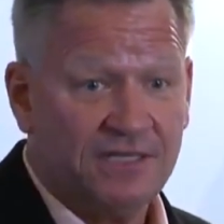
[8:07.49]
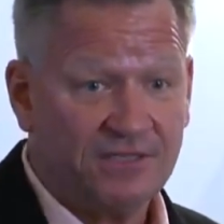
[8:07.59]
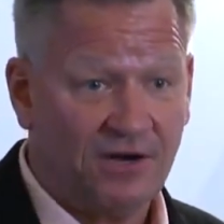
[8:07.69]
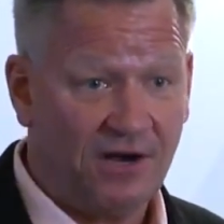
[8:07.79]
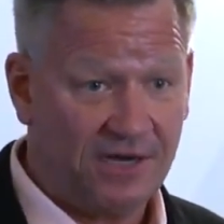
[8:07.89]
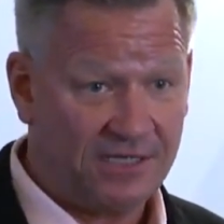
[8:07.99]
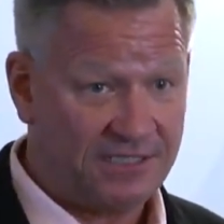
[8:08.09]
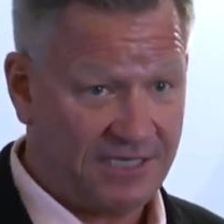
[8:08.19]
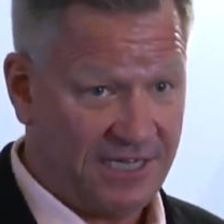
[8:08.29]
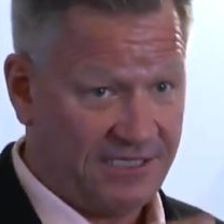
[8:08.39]
It's
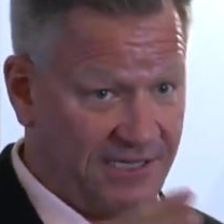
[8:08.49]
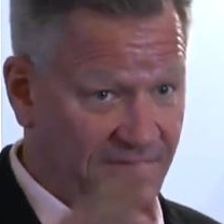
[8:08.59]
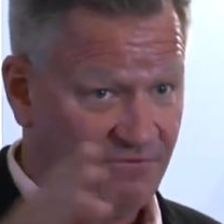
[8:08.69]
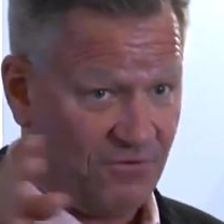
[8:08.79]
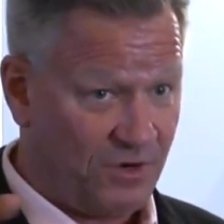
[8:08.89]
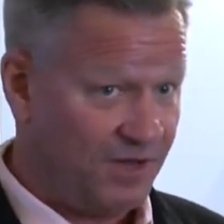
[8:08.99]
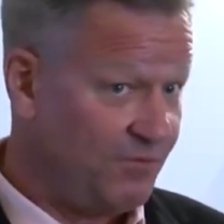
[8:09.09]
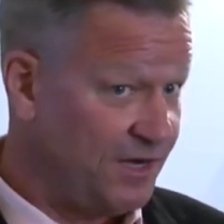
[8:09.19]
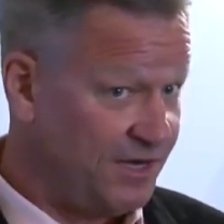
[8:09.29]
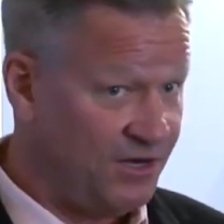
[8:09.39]
August
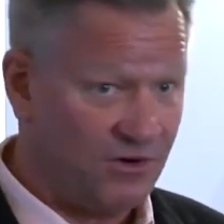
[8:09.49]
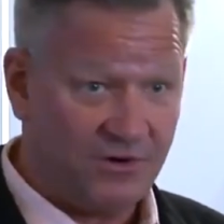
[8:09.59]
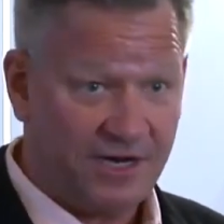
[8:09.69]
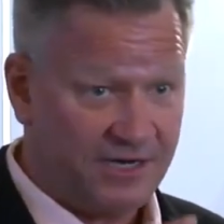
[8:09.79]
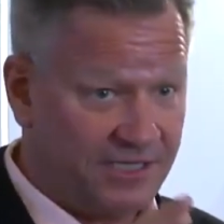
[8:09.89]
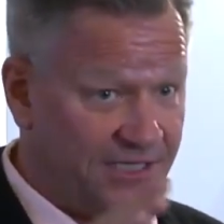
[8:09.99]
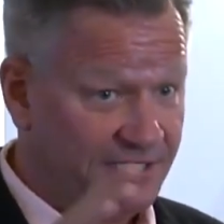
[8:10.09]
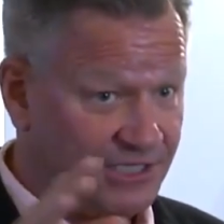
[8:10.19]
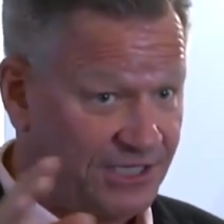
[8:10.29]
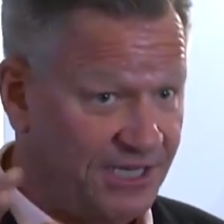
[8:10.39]
1941, no air
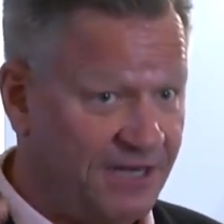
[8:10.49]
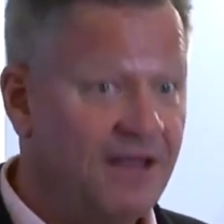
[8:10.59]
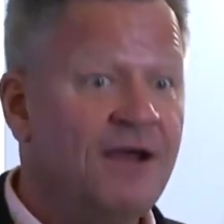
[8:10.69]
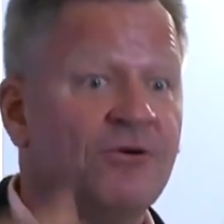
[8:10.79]
conditioning.